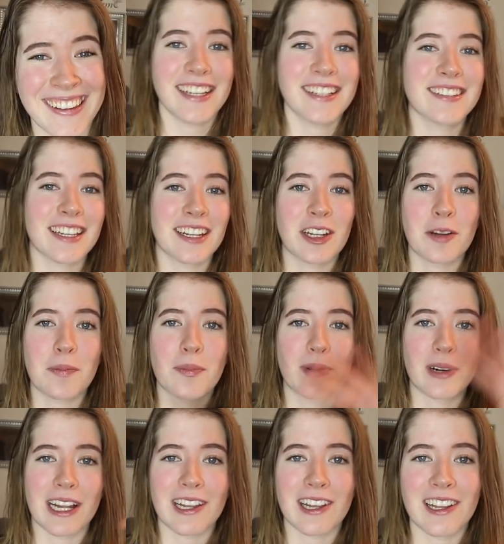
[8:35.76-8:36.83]
It's an
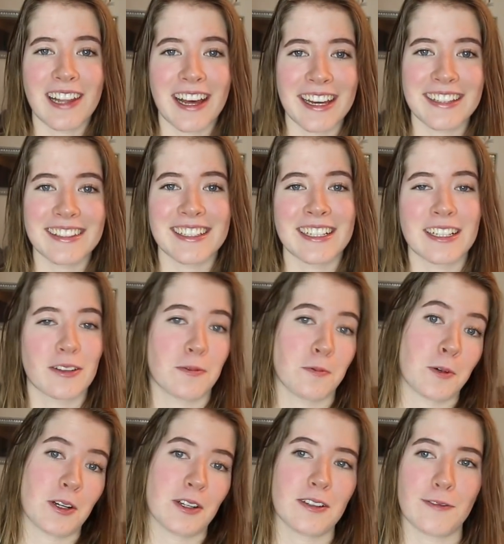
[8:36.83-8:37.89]
umbrella light and it
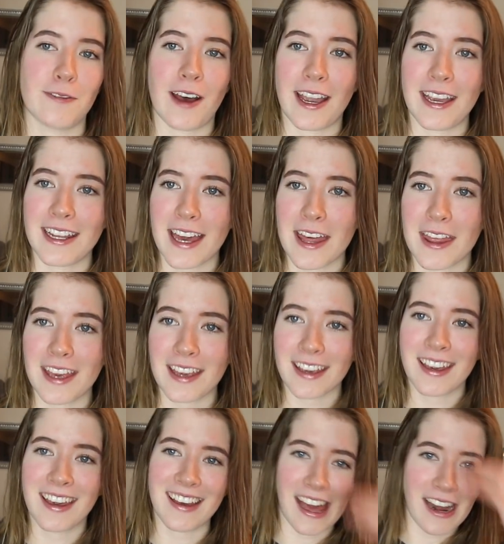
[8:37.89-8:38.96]
works fine, I
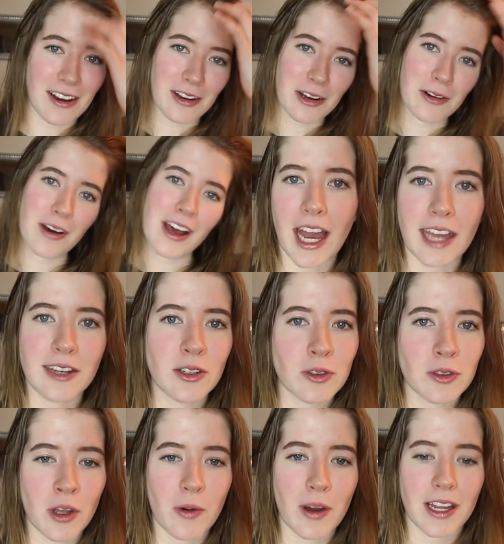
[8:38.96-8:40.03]
think. I don't know. I
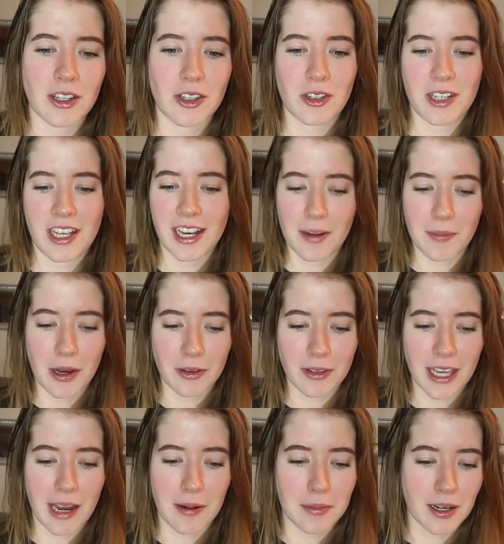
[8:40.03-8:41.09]
don't know a shit about
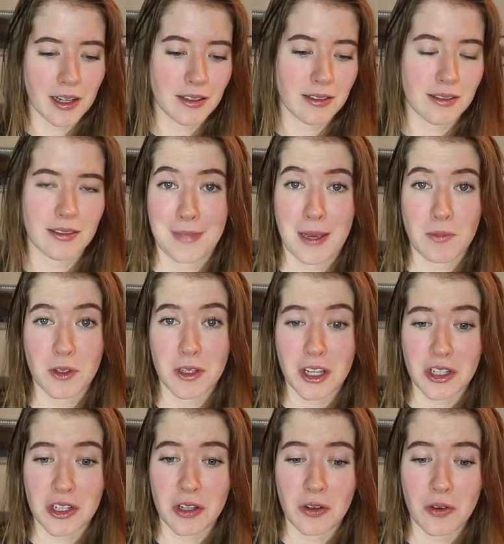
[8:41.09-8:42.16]
cameras. I'm
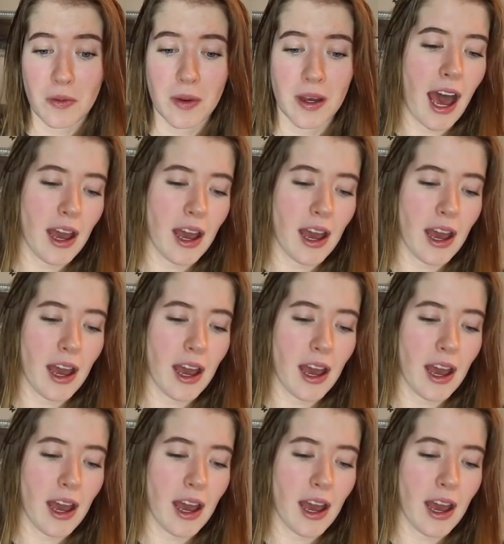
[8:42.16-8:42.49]
such a noob.